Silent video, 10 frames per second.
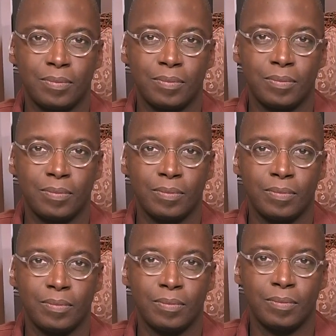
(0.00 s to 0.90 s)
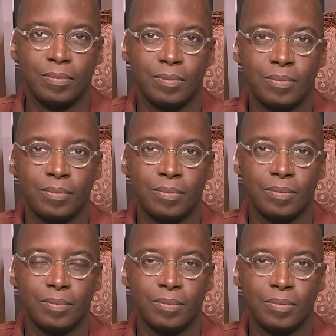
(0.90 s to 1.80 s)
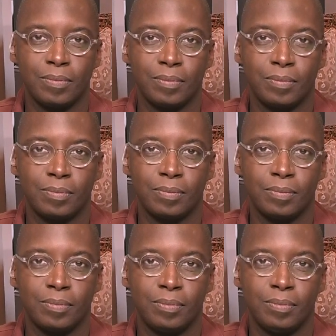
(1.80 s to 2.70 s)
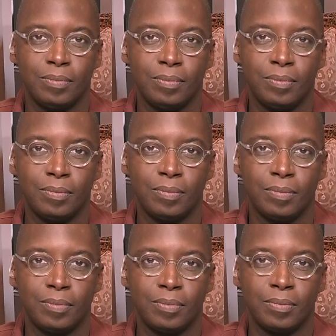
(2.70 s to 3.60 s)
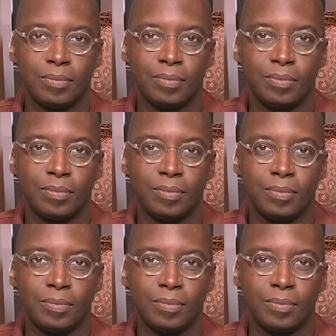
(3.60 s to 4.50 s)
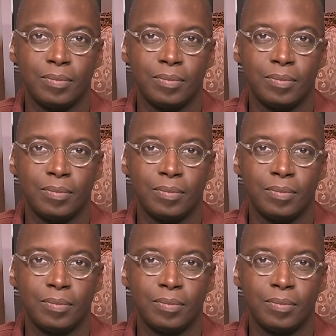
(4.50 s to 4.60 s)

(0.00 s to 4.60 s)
(not speaking)